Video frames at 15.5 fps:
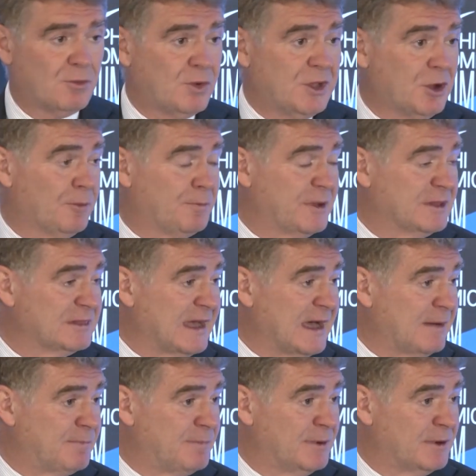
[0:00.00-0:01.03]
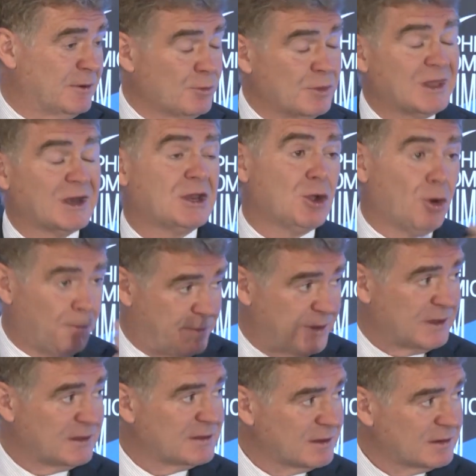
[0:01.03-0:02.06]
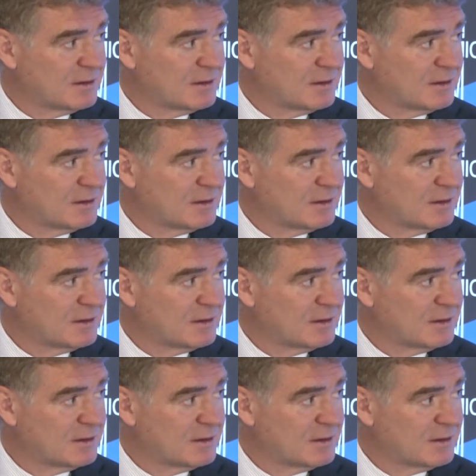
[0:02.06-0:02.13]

we reopened